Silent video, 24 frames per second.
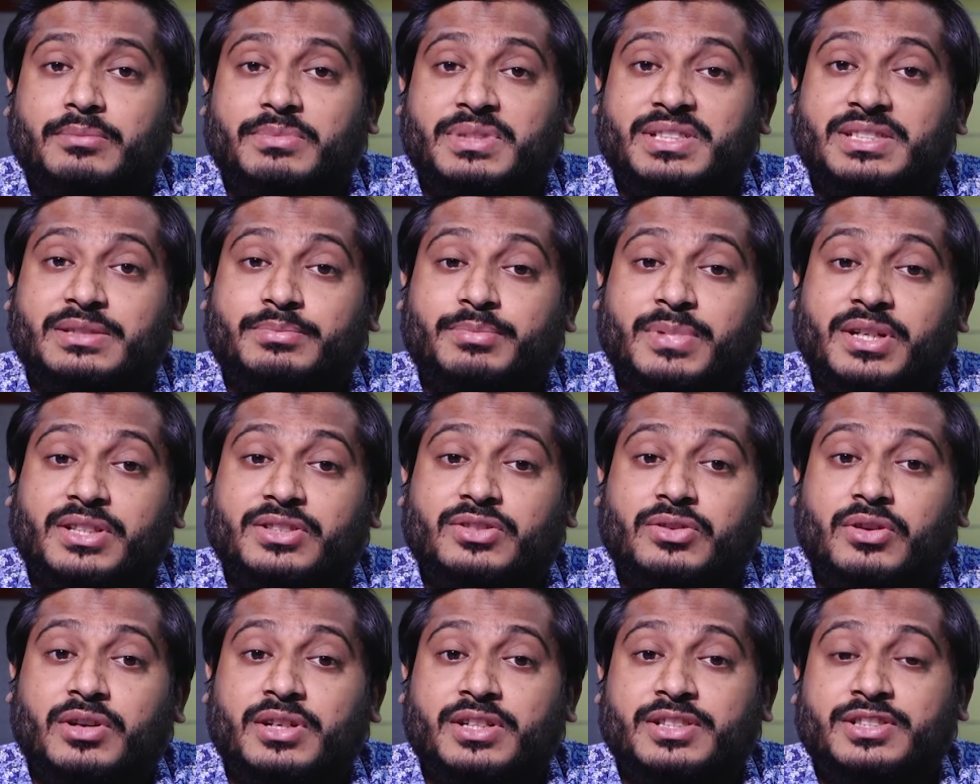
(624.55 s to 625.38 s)
bismuth
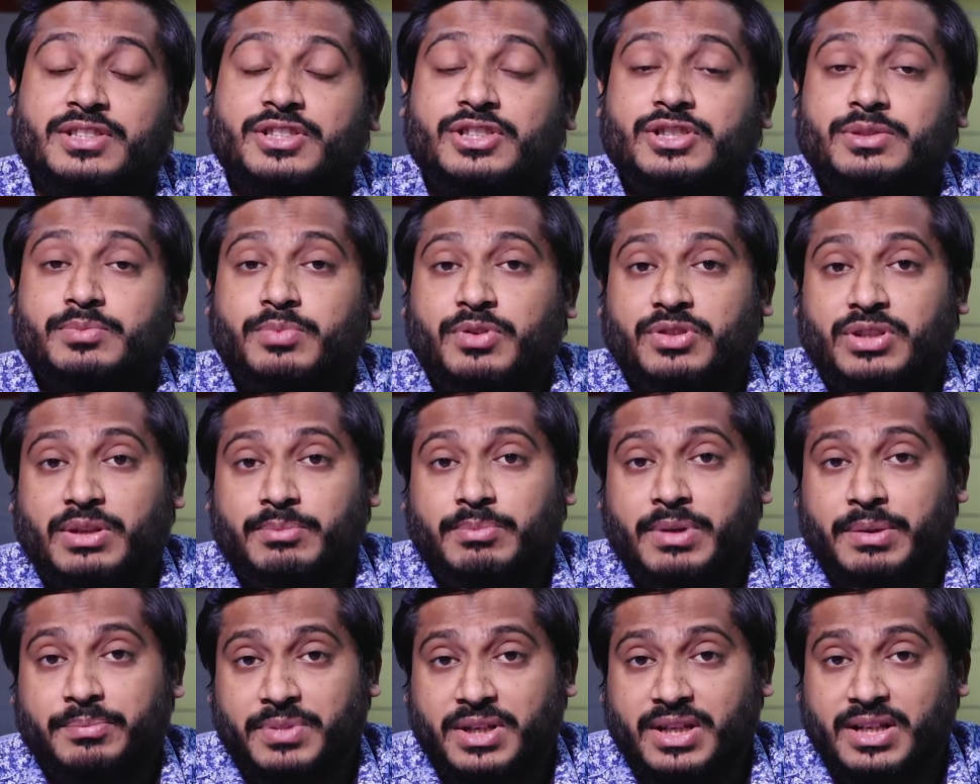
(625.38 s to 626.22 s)
salt is used for the
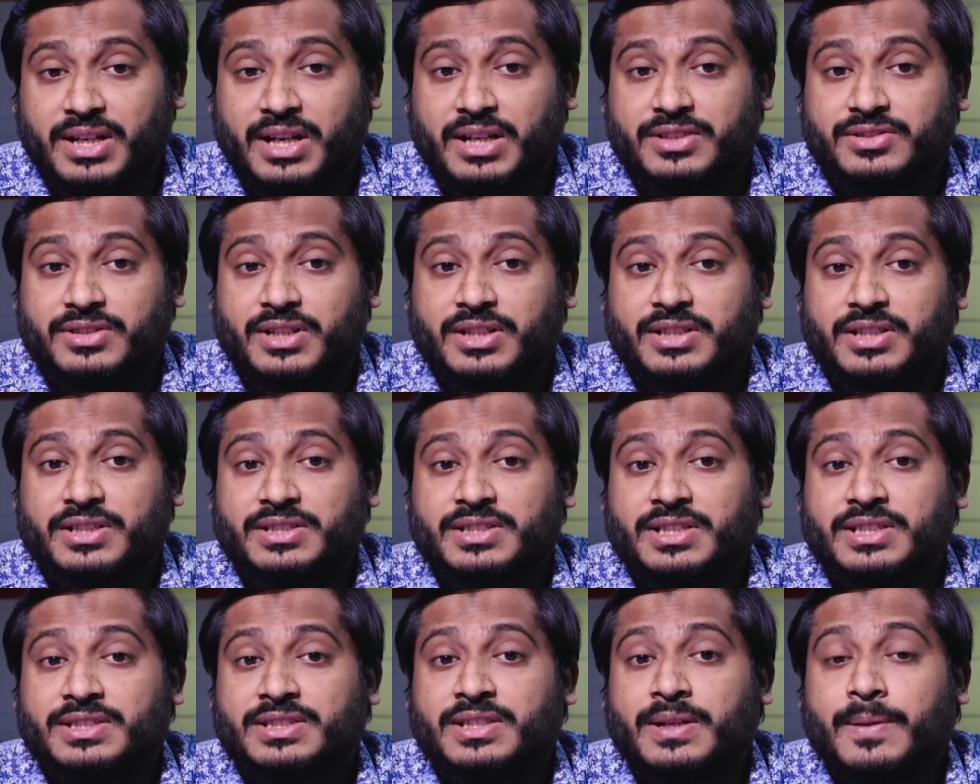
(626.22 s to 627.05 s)
peptic ulcer
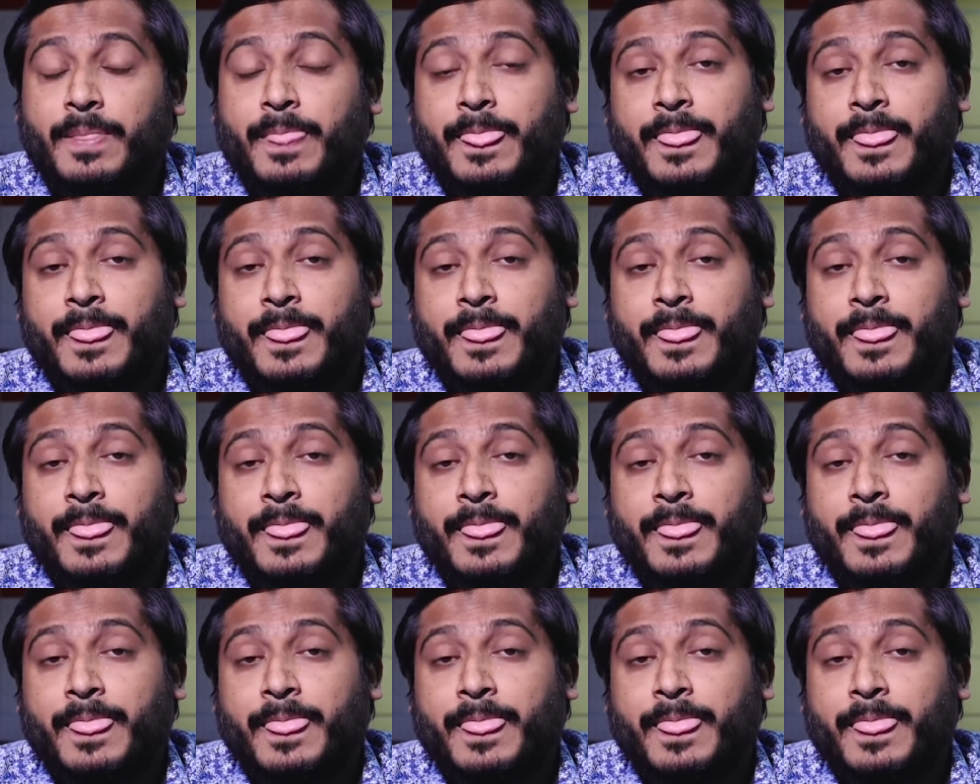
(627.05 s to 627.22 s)
disease,